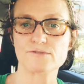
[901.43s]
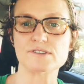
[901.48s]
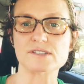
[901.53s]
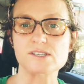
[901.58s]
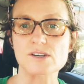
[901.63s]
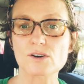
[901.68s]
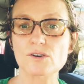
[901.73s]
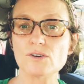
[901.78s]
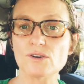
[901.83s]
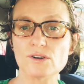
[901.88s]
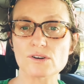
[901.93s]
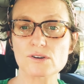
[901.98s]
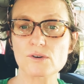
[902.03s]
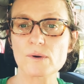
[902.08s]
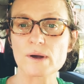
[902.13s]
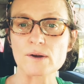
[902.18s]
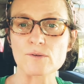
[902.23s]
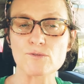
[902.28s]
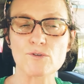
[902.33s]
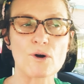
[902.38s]
physical
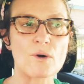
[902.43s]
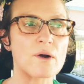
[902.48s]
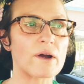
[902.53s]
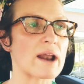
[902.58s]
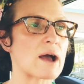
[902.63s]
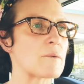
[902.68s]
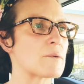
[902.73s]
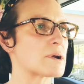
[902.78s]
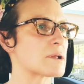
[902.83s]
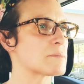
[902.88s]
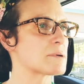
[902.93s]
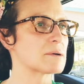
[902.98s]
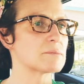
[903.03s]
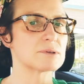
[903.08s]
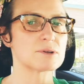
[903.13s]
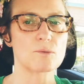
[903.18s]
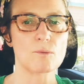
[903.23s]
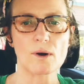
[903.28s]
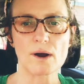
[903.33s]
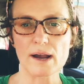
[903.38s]
going forward. I want to be
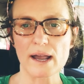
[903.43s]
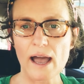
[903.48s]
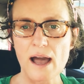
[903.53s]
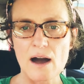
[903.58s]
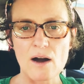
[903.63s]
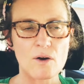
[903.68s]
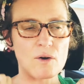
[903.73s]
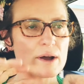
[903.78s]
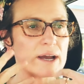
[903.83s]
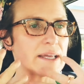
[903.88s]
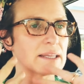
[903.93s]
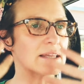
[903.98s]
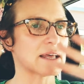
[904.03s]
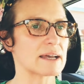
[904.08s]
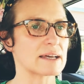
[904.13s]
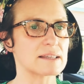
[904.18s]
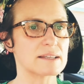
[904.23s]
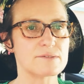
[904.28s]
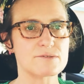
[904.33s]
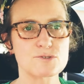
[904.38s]
able to work out and
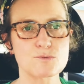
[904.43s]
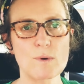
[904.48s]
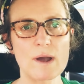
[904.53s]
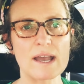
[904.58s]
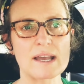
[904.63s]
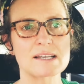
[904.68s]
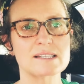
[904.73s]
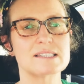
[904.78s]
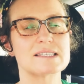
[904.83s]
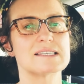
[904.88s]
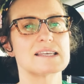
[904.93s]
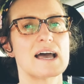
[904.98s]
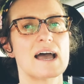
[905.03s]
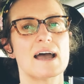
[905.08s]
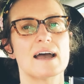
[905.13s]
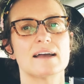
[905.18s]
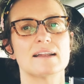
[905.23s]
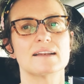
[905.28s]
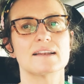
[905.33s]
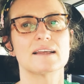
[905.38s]
like lift weights
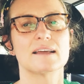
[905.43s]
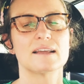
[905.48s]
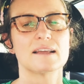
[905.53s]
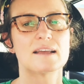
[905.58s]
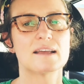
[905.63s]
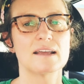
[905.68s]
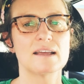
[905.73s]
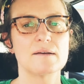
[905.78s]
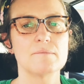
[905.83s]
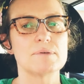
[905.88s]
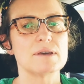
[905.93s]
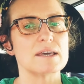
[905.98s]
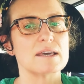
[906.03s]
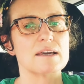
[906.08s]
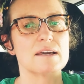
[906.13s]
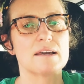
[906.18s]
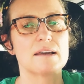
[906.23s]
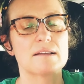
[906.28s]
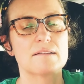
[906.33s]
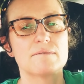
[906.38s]
and
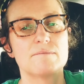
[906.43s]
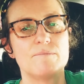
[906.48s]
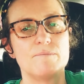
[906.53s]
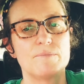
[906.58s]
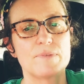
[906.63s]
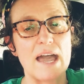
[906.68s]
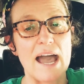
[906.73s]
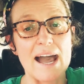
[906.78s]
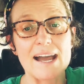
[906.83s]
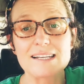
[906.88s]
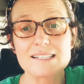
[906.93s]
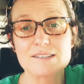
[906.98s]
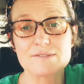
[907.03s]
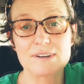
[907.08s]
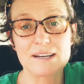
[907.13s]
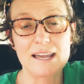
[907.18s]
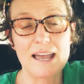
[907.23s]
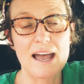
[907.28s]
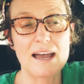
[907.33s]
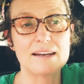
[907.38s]
be active
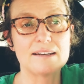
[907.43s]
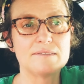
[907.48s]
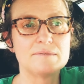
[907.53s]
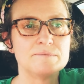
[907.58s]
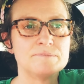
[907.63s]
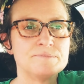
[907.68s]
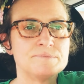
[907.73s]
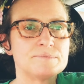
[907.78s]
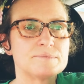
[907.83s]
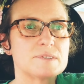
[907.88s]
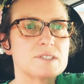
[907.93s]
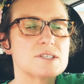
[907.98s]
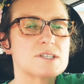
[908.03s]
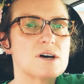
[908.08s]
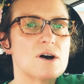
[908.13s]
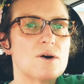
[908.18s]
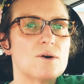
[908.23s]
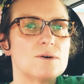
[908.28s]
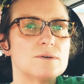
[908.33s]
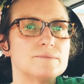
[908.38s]
again.
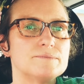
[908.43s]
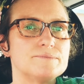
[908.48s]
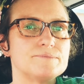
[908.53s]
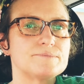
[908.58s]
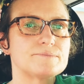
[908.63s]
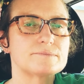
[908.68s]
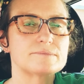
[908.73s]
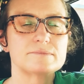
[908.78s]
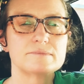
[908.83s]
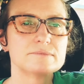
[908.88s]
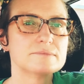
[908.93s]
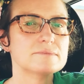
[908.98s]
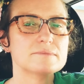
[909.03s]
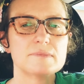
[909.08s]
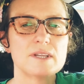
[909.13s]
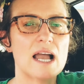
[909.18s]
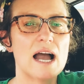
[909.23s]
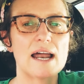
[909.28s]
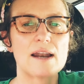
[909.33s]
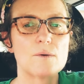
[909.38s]
So
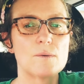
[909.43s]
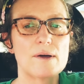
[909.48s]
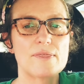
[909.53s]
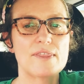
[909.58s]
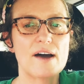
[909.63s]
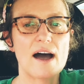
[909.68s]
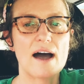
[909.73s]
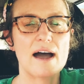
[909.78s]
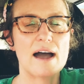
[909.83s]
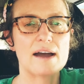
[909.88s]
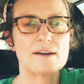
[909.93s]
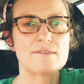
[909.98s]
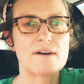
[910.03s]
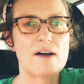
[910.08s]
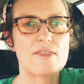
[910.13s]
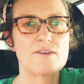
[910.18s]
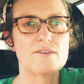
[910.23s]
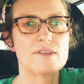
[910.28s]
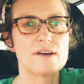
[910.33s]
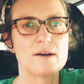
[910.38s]
I don't want that. I'd
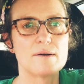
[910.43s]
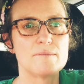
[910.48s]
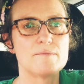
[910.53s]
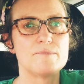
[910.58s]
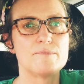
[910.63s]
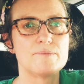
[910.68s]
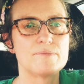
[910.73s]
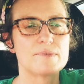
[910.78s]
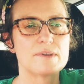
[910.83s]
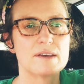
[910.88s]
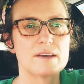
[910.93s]
rather them,